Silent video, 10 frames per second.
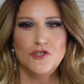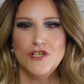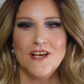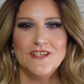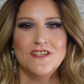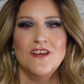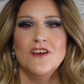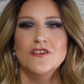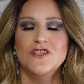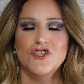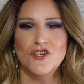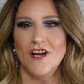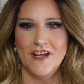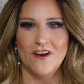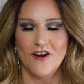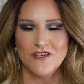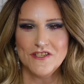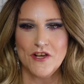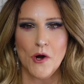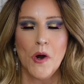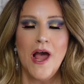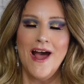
just stunning also.